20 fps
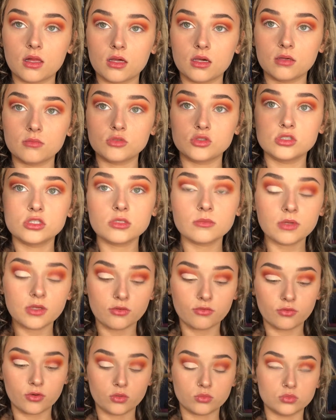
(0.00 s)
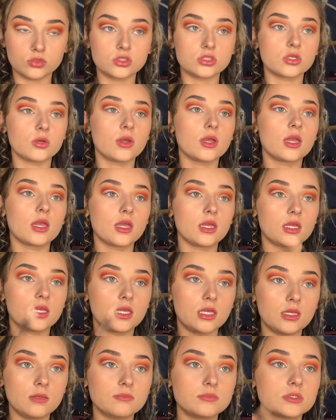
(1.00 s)
I'm using my phone, so it
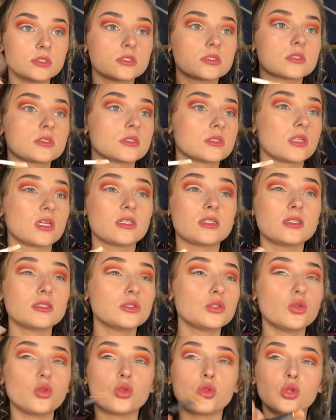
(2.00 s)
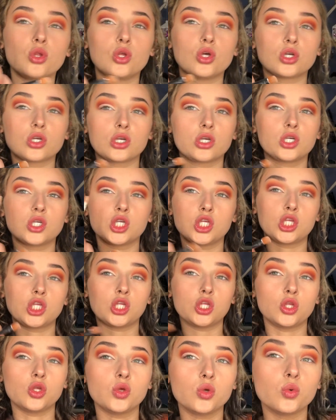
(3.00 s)
keeps. That doesn't look
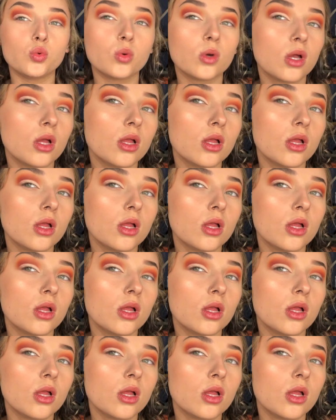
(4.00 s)
cute.